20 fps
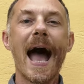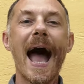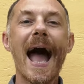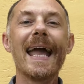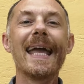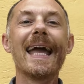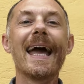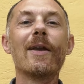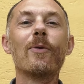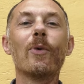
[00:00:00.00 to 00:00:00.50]

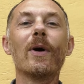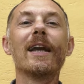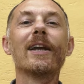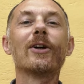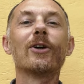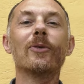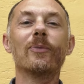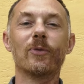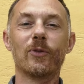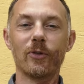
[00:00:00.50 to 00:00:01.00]
Hi and
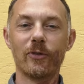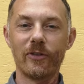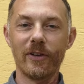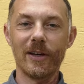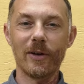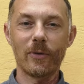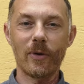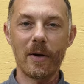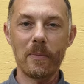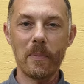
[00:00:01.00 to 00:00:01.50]
welcome to
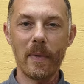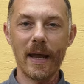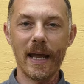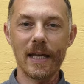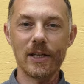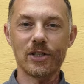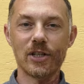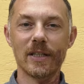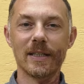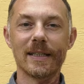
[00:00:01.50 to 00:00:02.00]
FinCrime
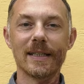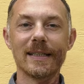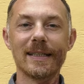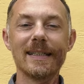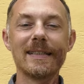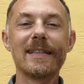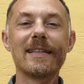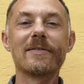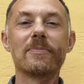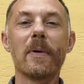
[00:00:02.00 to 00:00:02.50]
Agent.
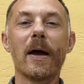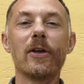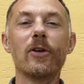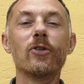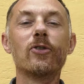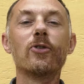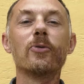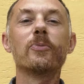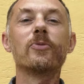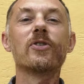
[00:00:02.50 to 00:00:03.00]
This is my
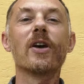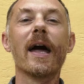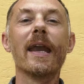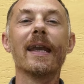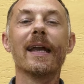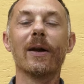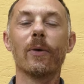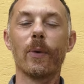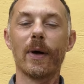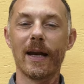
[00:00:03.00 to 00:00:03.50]
YouTube
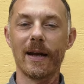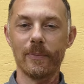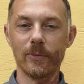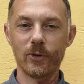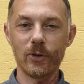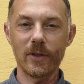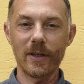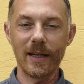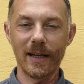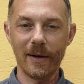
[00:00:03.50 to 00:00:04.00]
channel where I'm
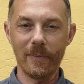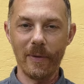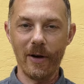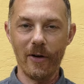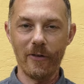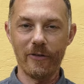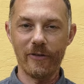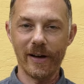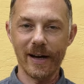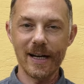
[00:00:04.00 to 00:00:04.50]
talking
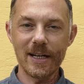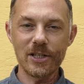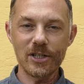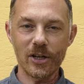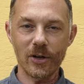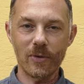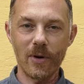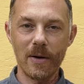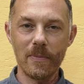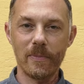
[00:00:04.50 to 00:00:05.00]
about
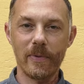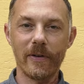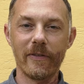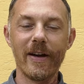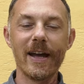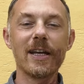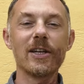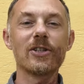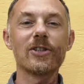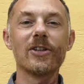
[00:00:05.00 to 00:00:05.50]
financial crime
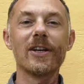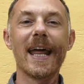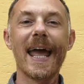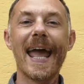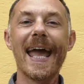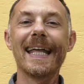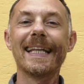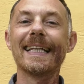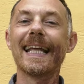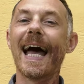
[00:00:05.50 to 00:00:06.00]
prevention
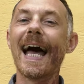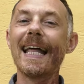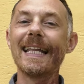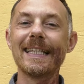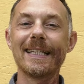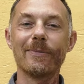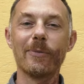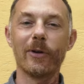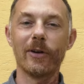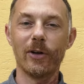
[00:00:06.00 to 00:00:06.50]
and
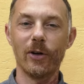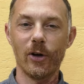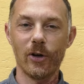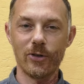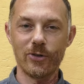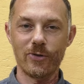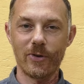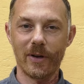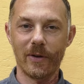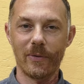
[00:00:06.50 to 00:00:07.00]
anti-money
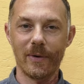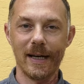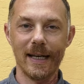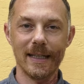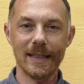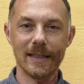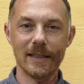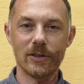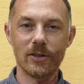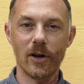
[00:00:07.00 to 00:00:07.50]
laundering
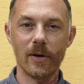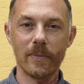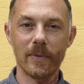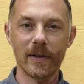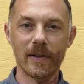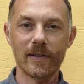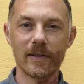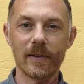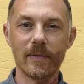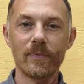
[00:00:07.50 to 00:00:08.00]
related
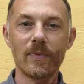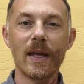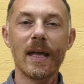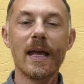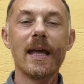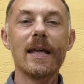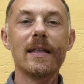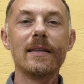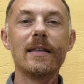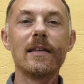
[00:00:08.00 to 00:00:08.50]
topics.
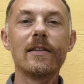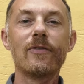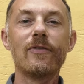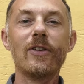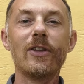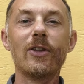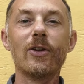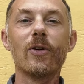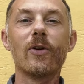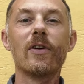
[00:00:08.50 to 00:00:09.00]
This
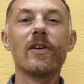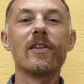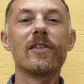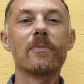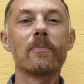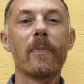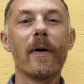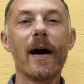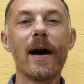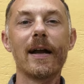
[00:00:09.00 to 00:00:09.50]
video is
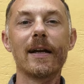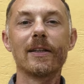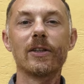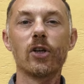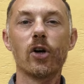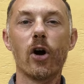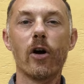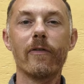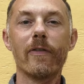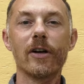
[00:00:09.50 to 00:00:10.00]
part
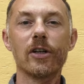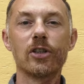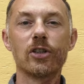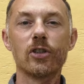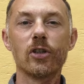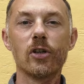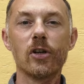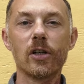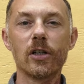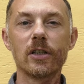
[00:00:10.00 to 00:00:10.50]
of a
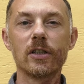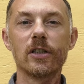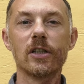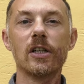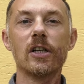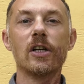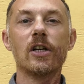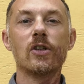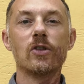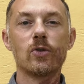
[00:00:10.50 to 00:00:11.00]
short
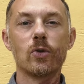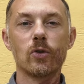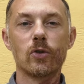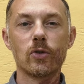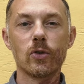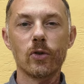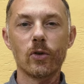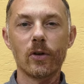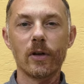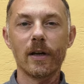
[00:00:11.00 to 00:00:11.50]

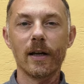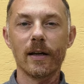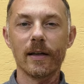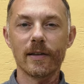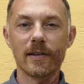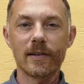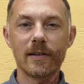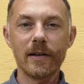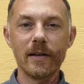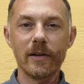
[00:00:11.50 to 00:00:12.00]
tutorial
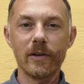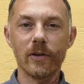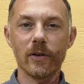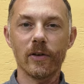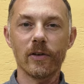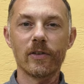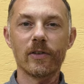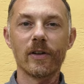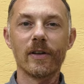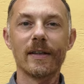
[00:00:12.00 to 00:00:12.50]

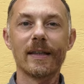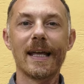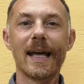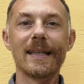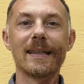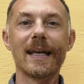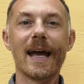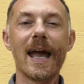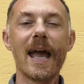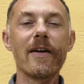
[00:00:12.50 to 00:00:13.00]
series
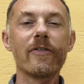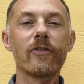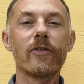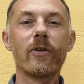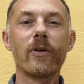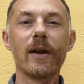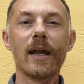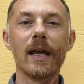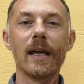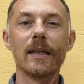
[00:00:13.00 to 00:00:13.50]
that I have
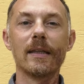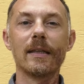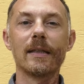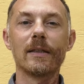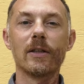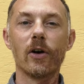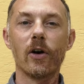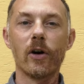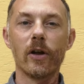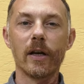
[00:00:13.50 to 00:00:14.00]

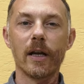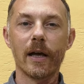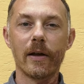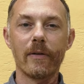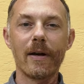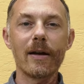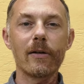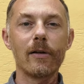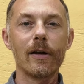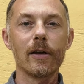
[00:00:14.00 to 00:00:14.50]
created on
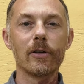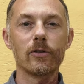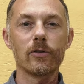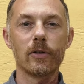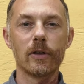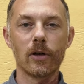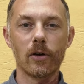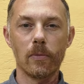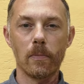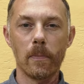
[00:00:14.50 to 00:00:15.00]

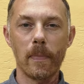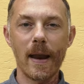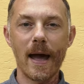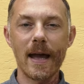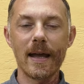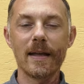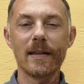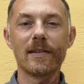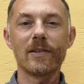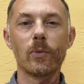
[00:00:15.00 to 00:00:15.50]
regulatory
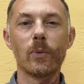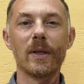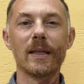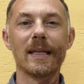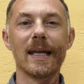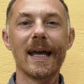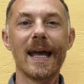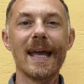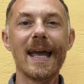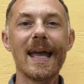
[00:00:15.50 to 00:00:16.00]
compliance
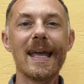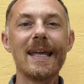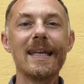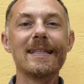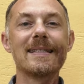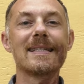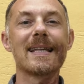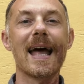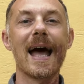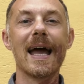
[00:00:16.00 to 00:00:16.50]
with
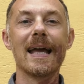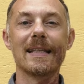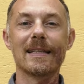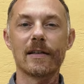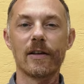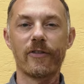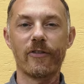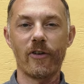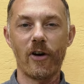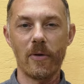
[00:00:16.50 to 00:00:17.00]

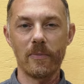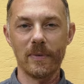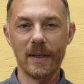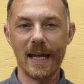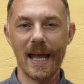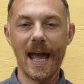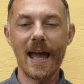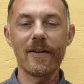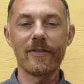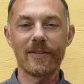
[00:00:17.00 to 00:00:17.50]
insights from
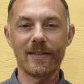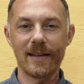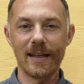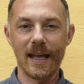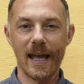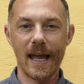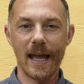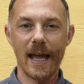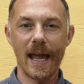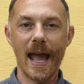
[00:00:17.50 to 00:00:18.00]
the
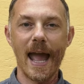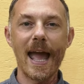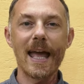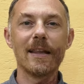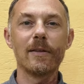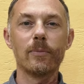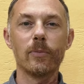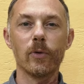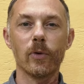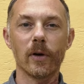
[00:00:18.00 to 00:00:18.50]
FCA
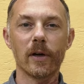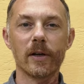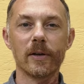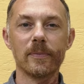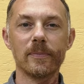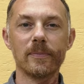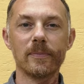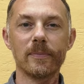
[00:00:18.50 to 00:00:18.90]
handbook.